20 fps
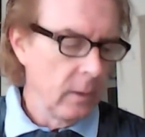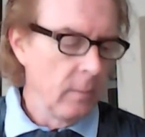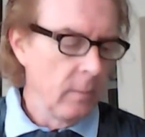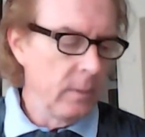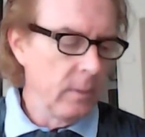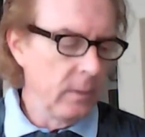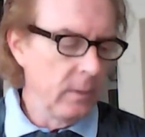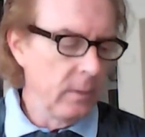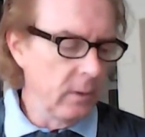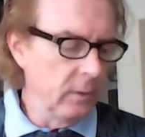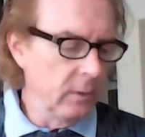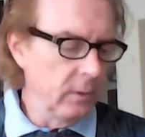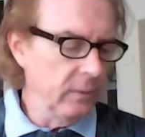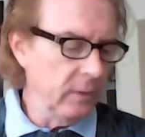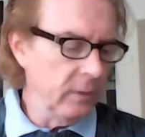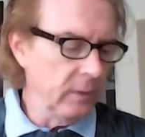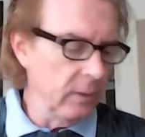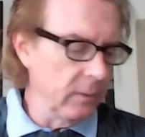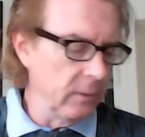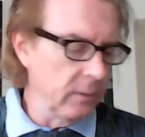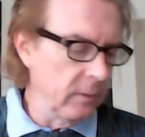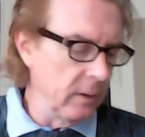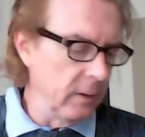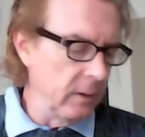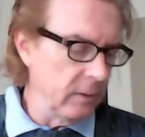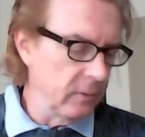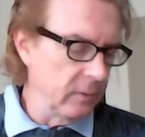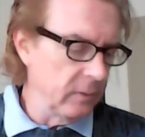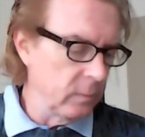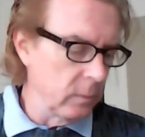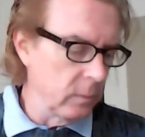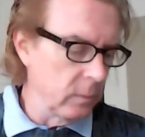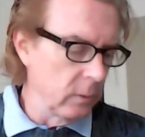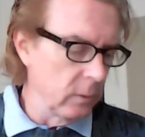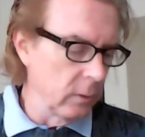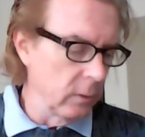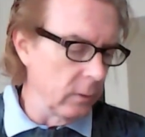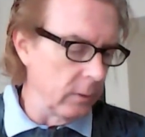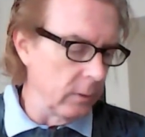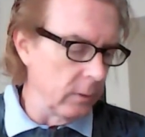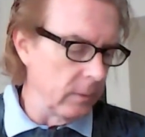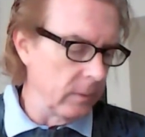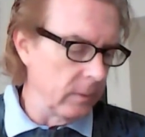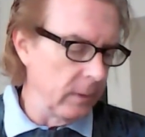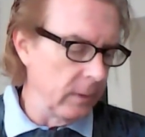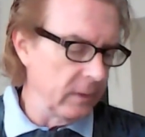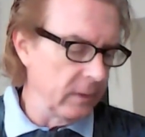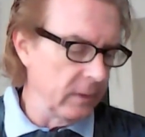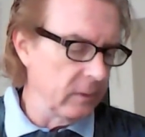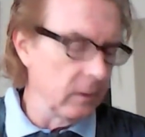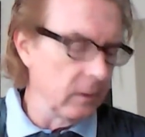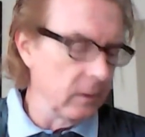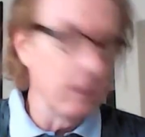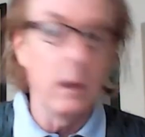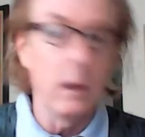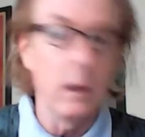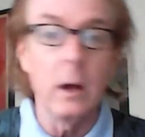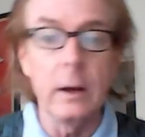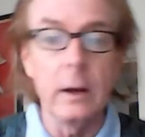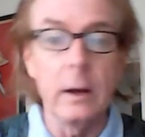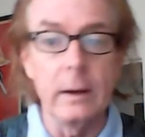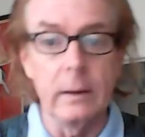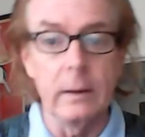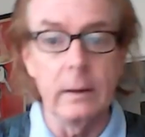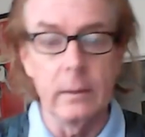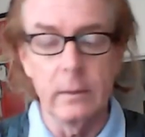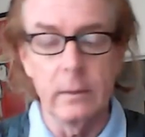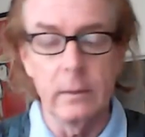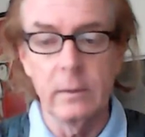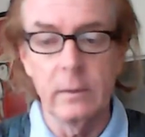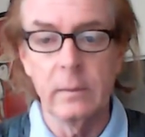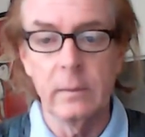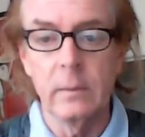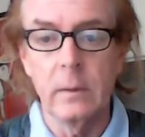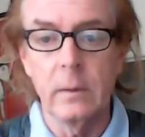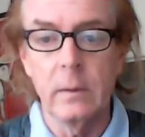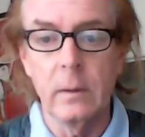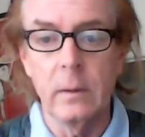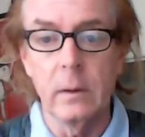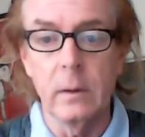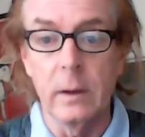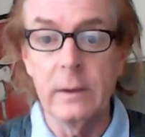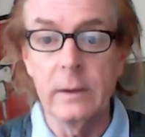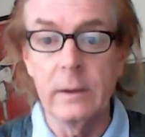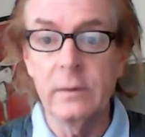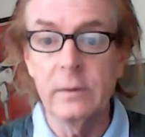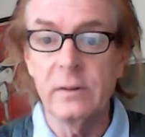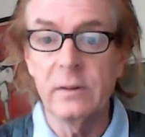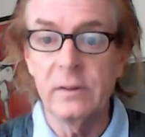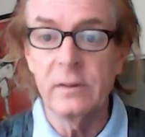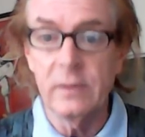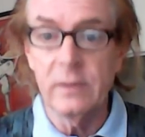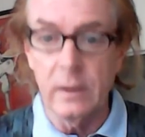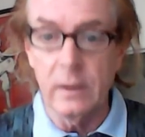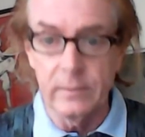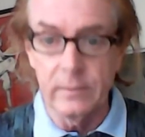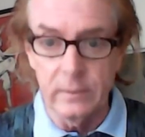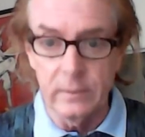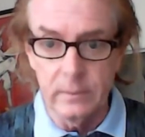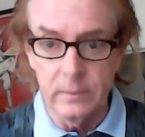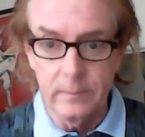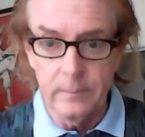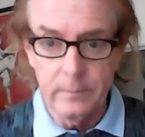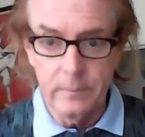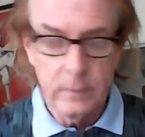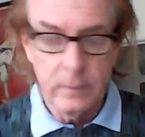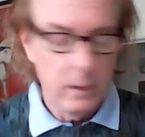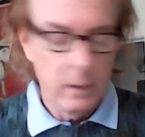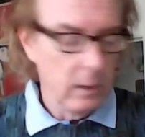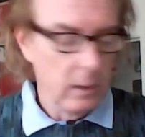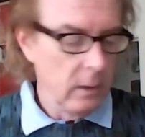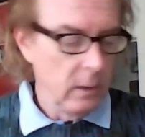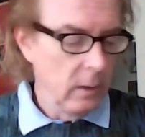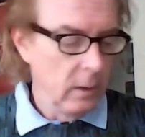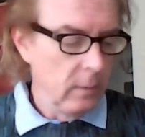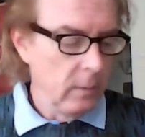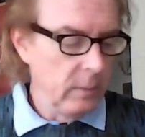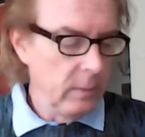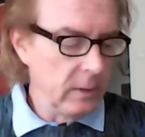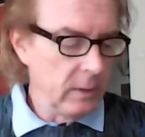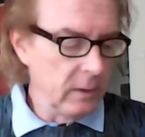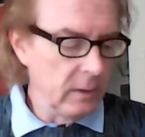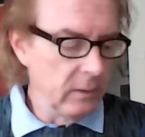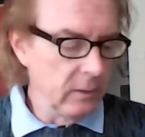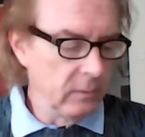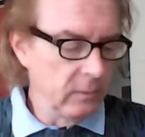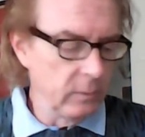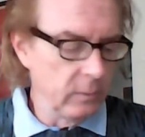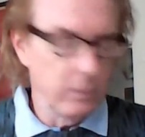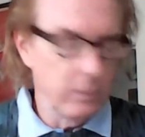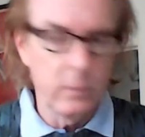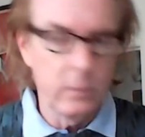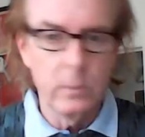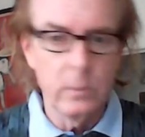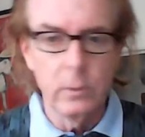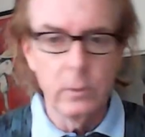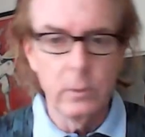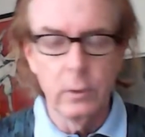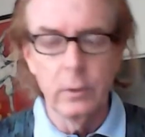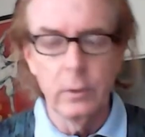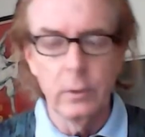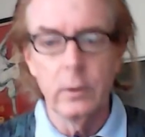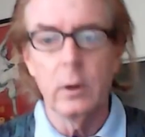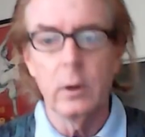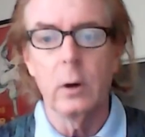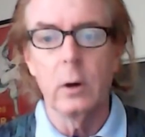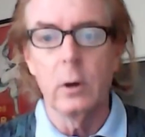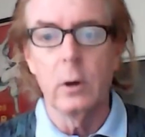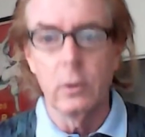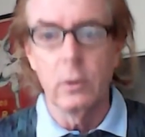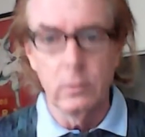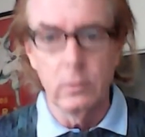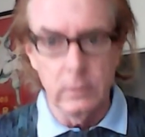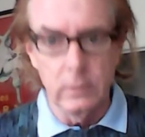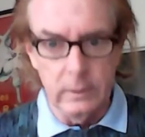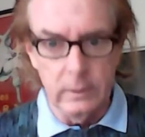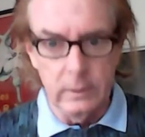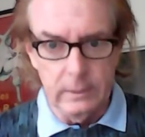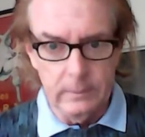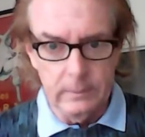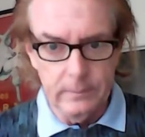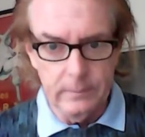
But notice how the next word, next line, line 7, begins with the word only.